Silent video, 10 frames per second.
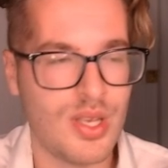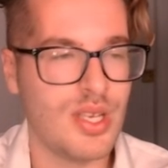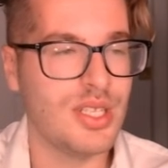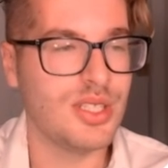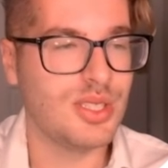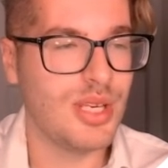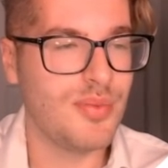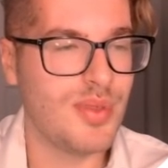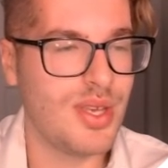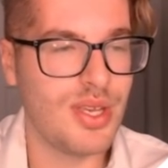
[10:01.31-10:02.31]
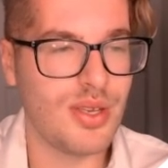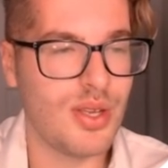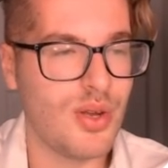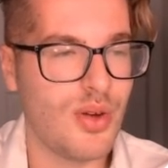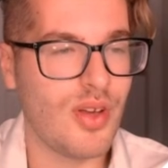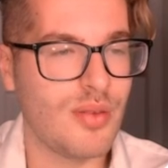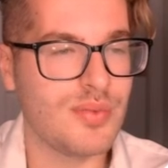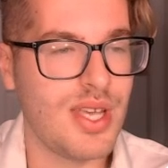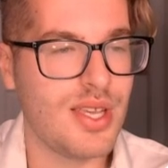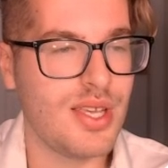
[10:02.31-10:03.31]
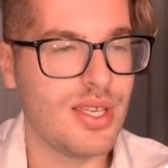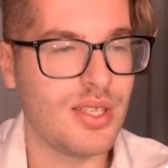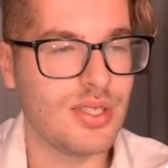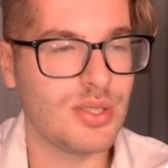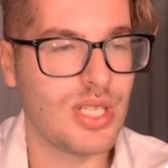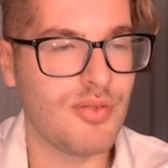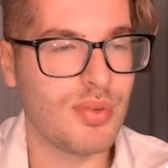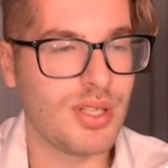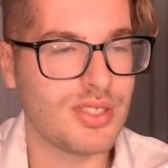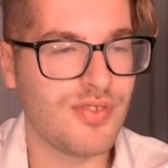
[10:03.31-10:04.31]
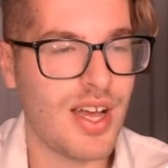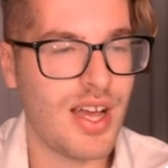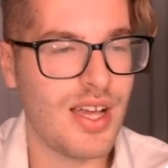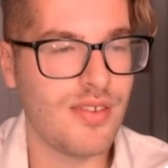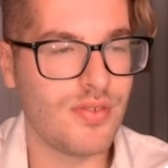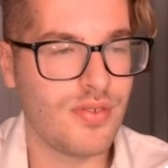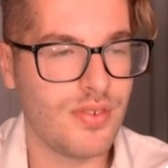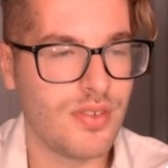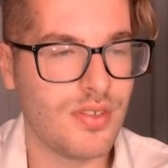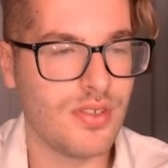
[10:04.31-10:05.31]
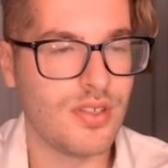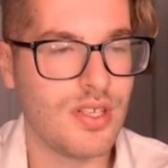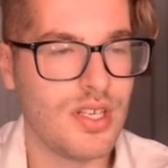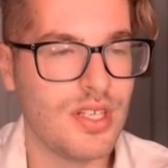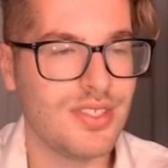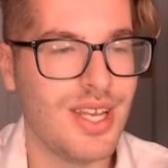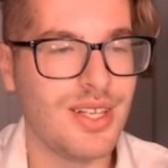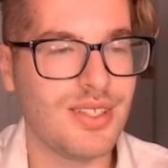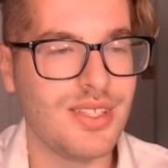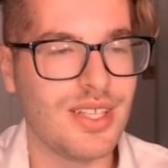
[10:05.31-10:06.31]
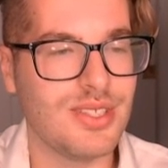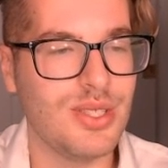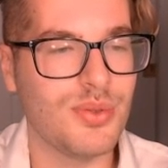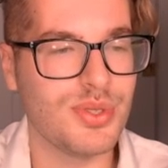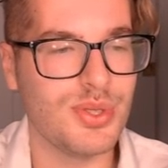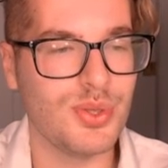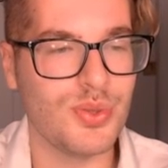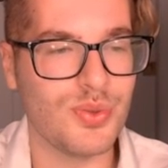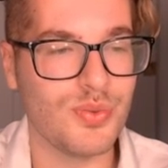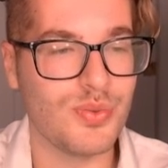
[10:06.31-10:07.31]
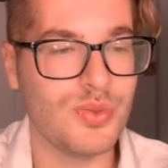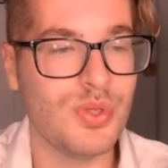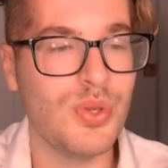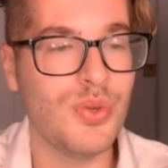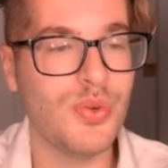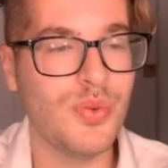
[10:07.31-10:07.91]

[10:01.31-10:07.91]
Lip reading: Same thing, you know, if taking 7 plus 5, technically that's equal to 2.